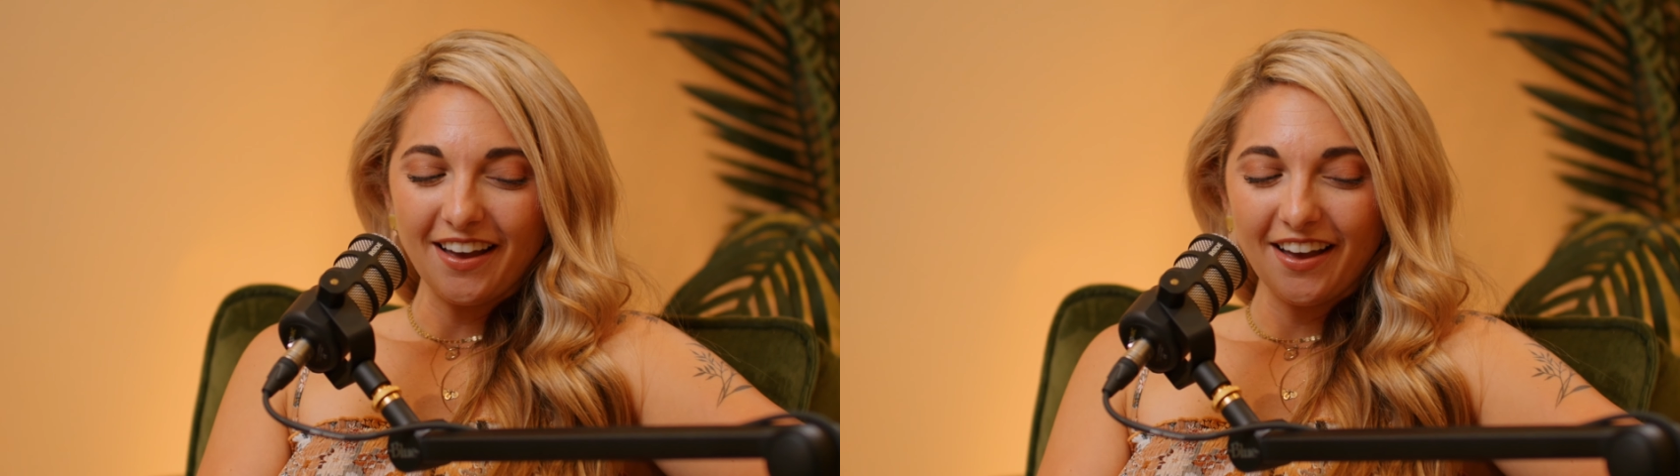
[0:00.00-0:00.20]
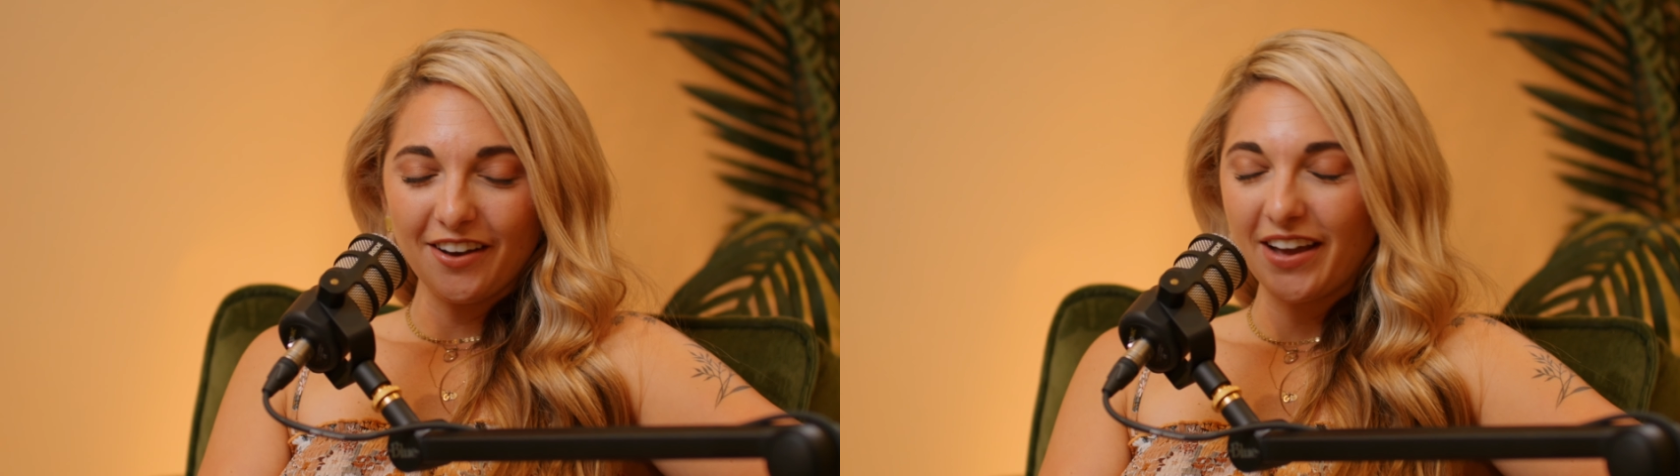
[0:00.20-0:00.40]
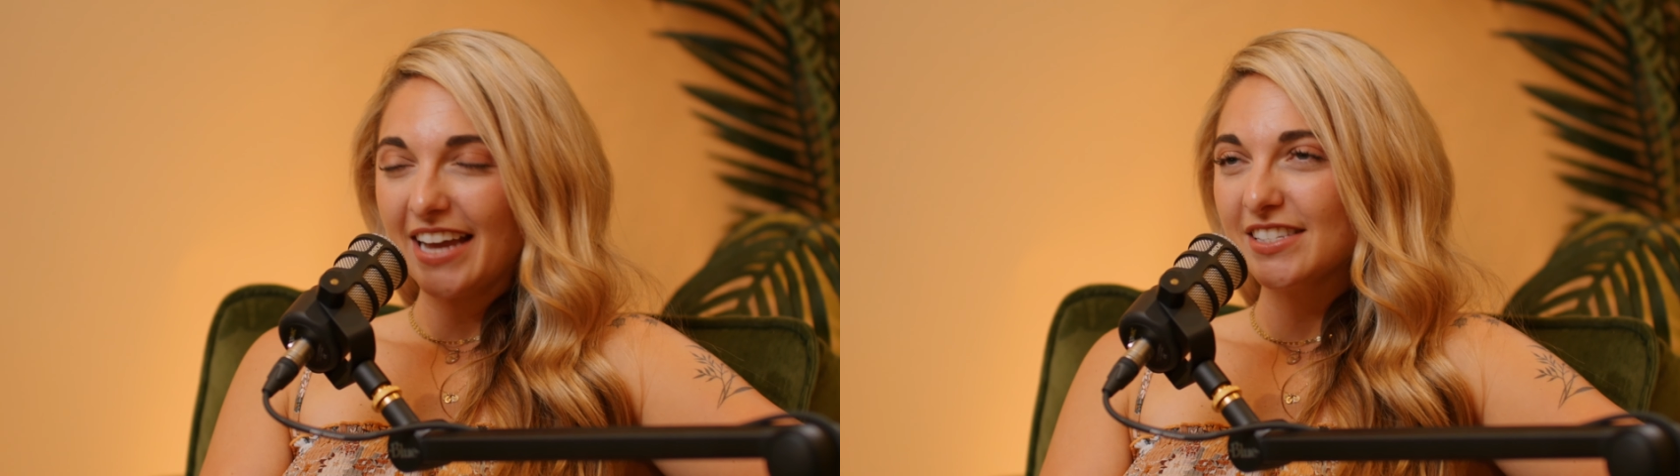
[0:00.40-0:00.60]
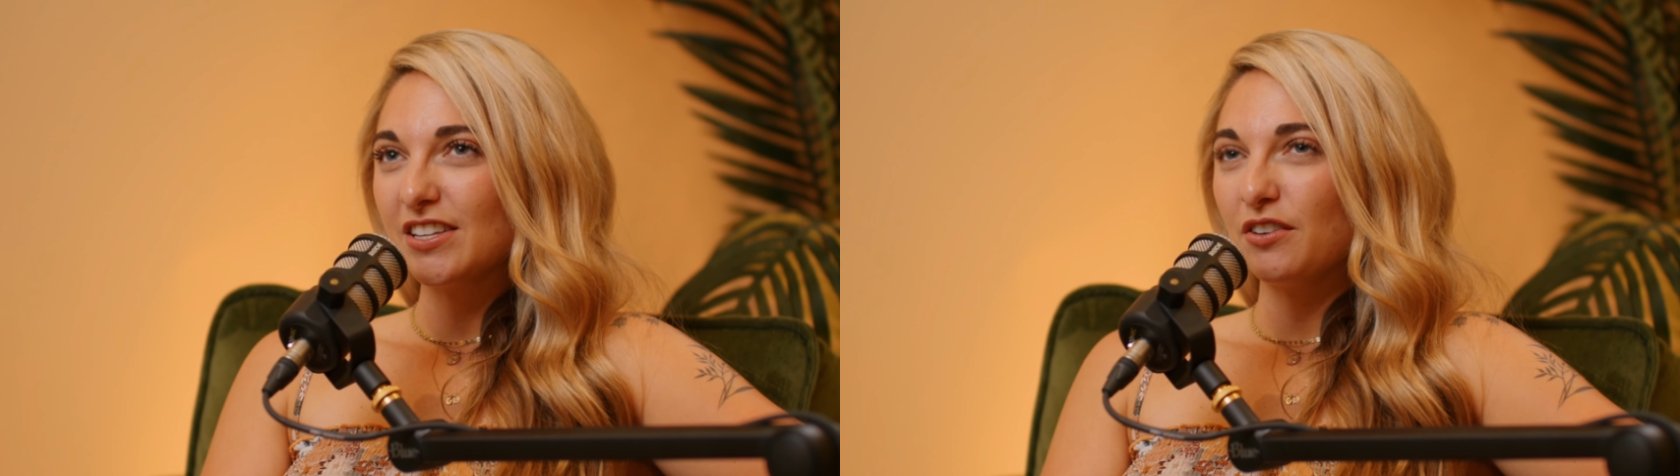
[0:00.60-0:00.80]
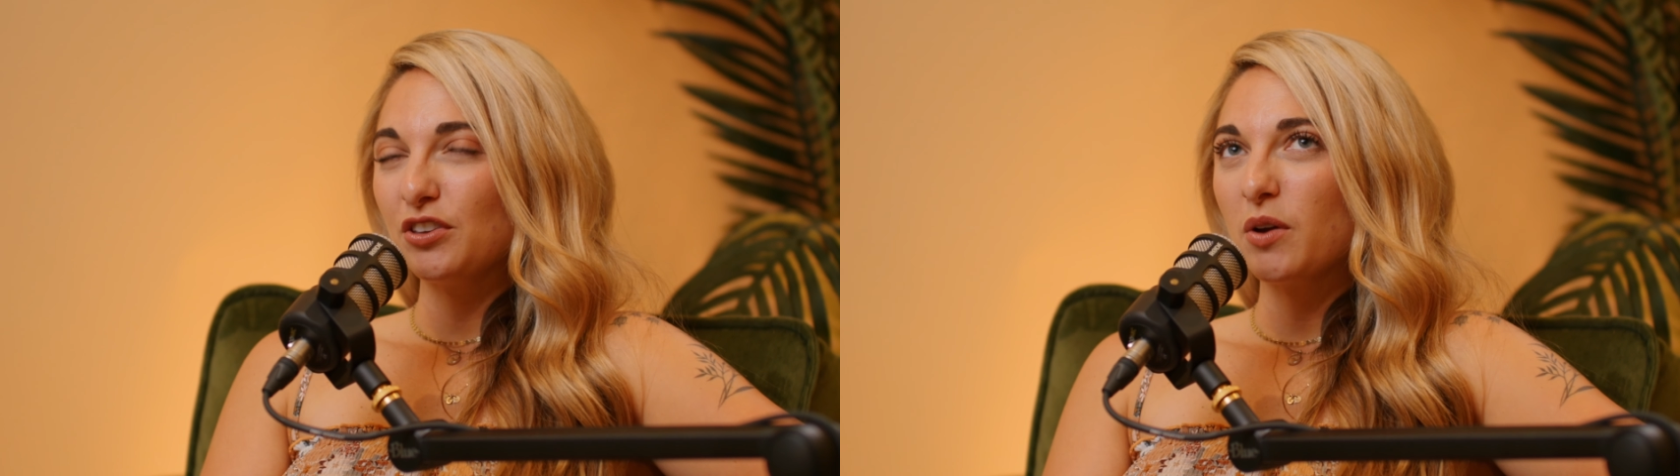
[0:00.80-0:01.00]
Okay.
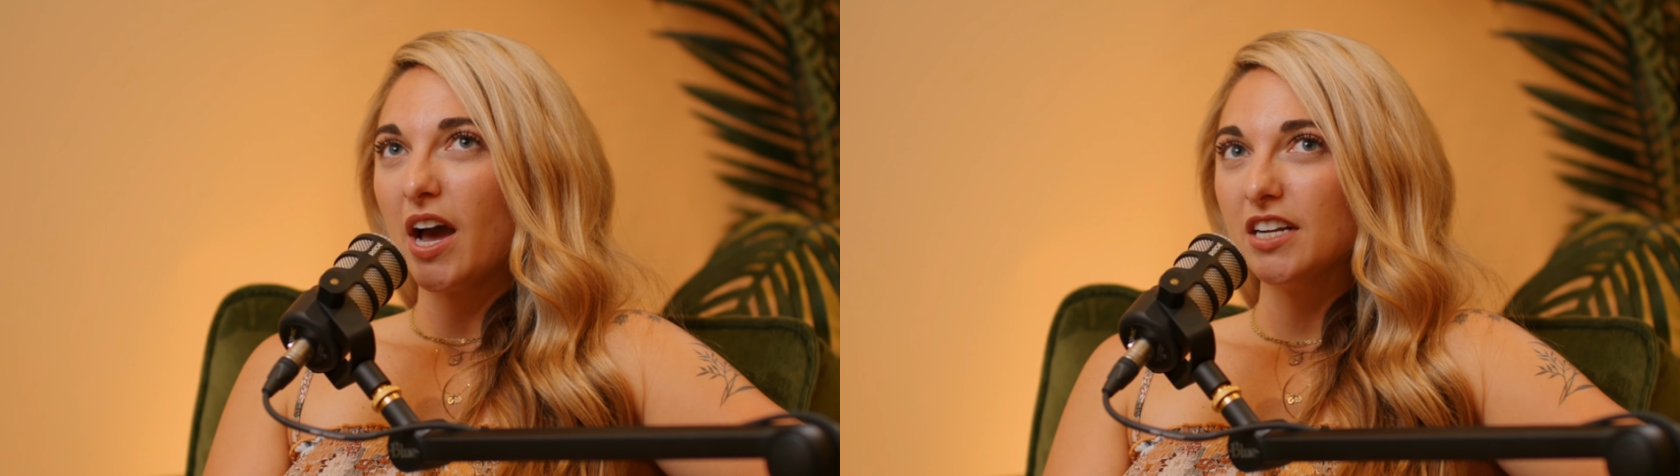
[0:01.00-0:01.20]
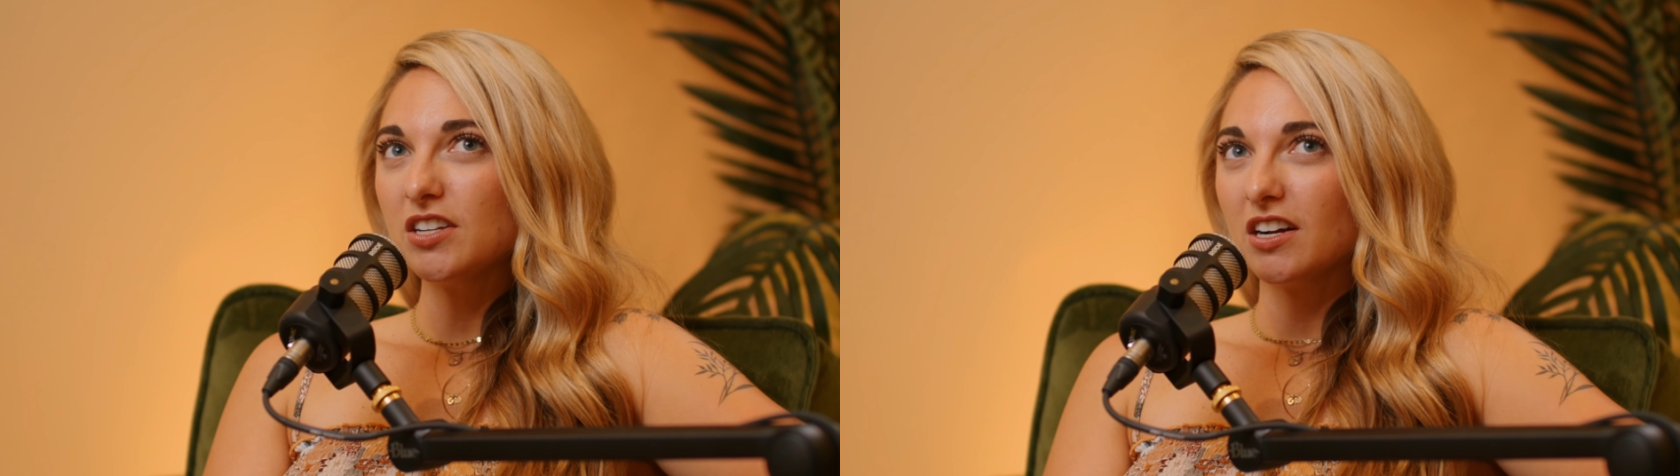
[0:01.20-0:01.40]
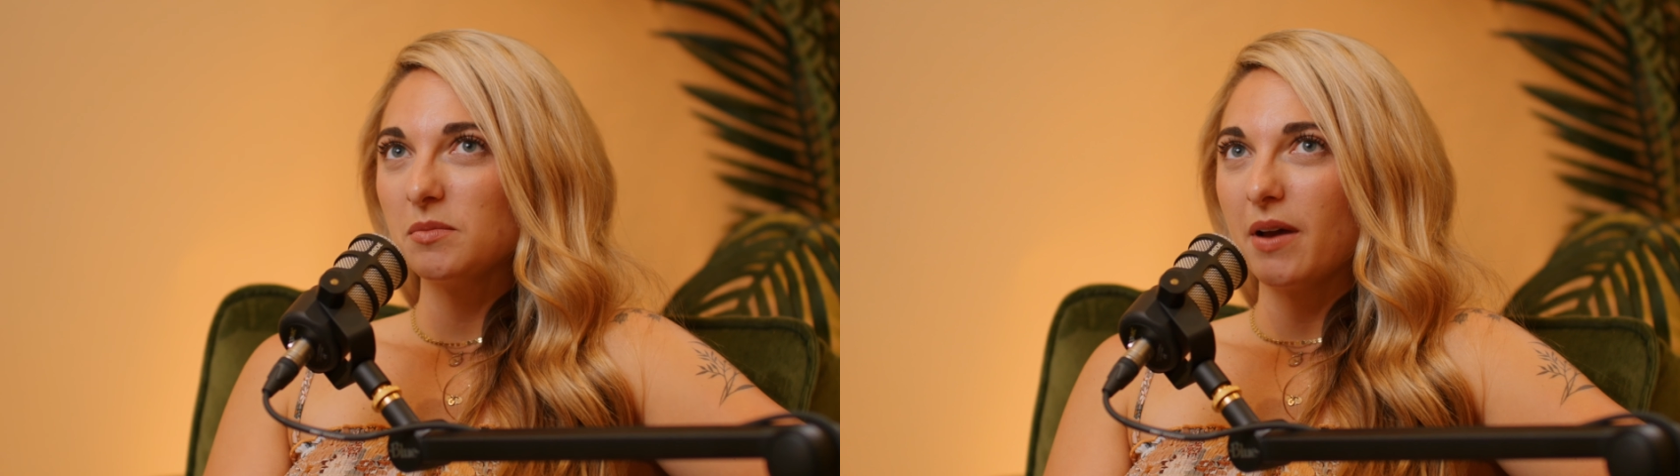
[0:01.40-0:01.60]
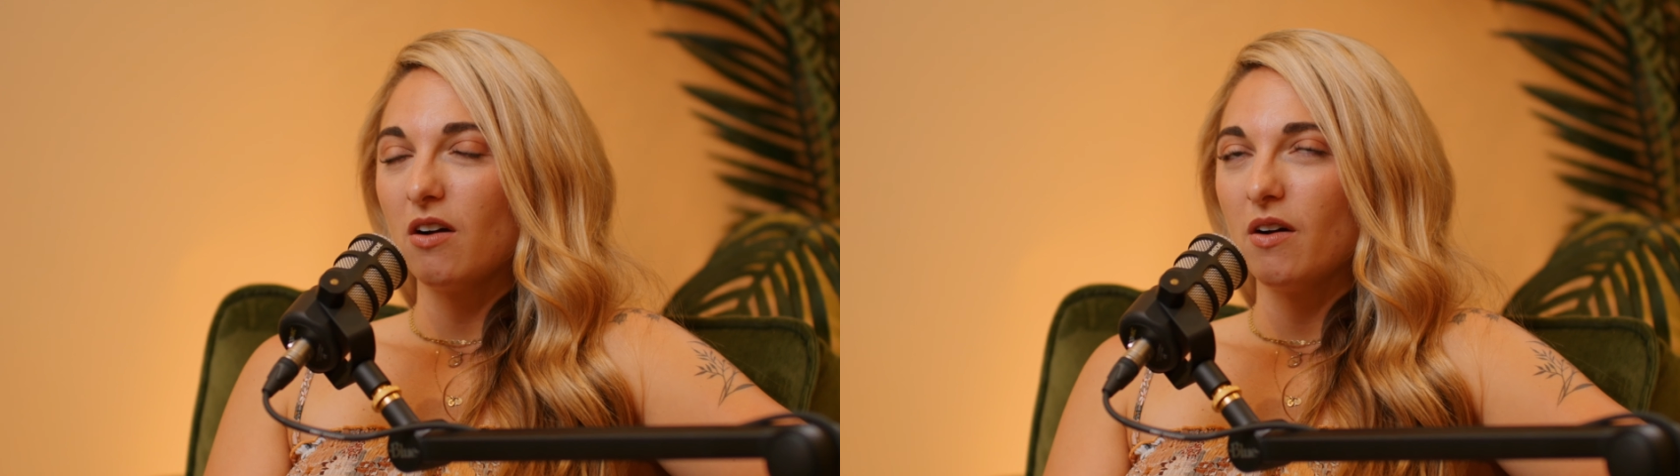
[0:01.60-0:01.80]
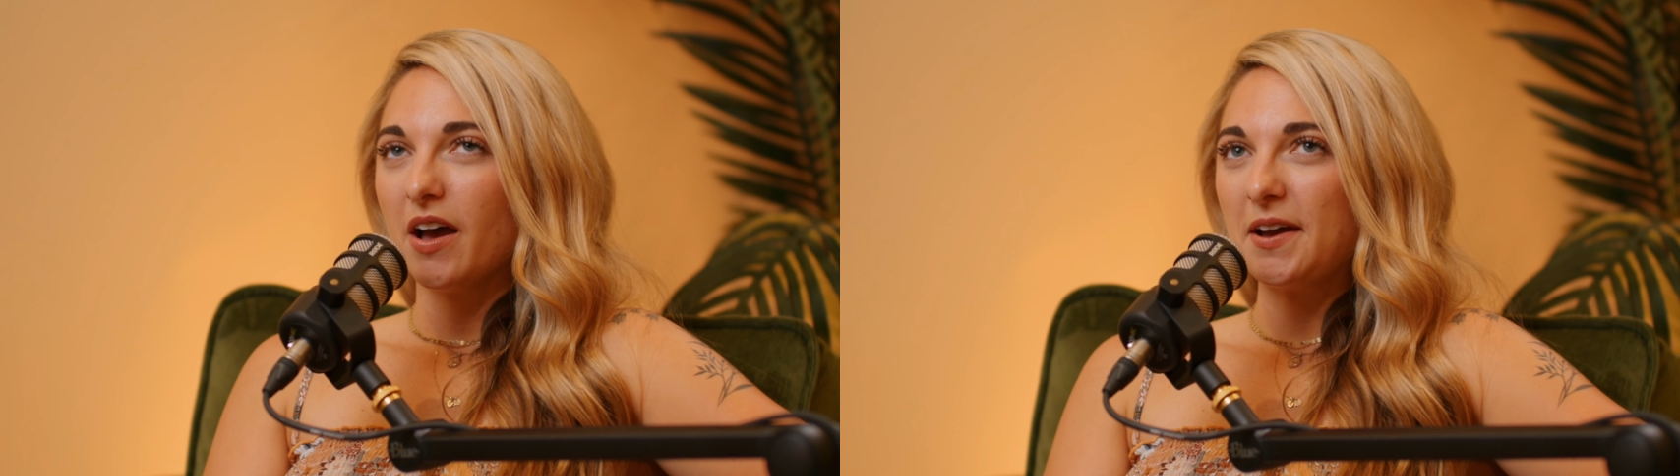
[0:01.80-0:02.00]
So you kind of talked
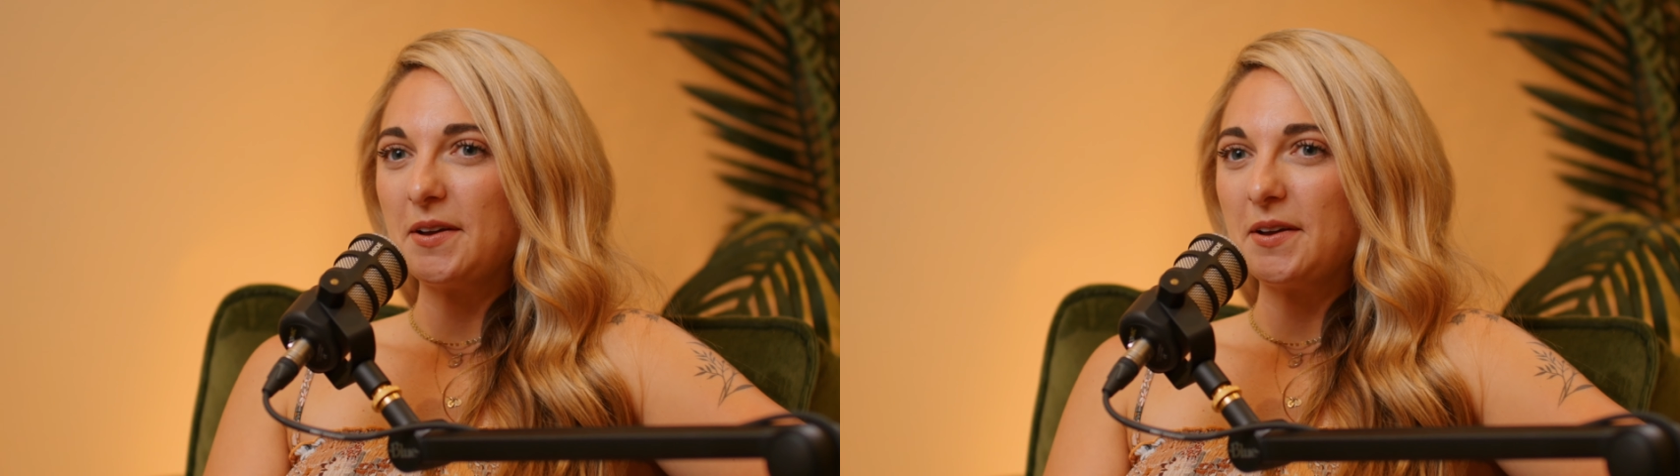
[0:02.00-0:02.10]
about,